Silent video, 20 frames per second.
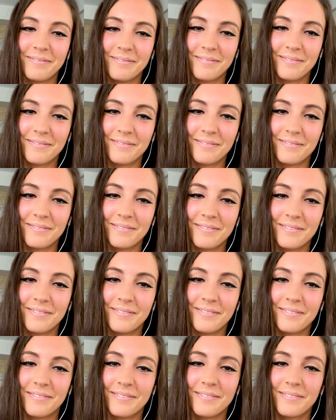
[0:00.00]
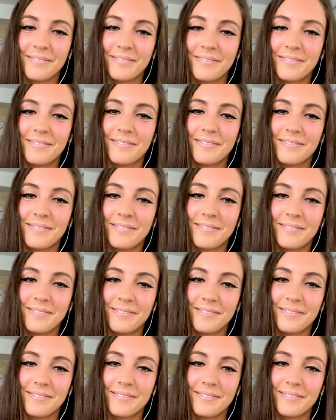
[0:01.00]

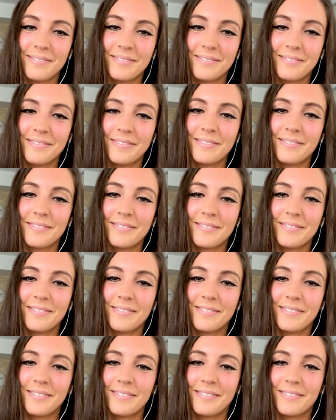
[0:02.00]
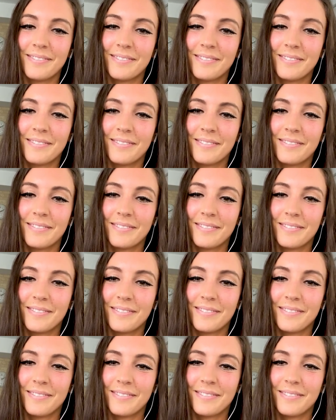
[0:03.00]

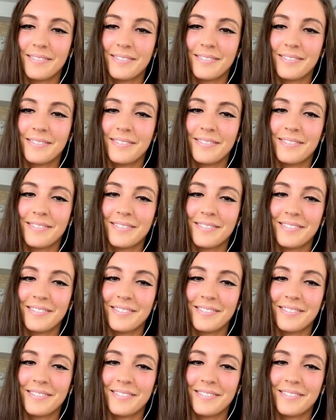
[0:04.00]
The person shown says nothing.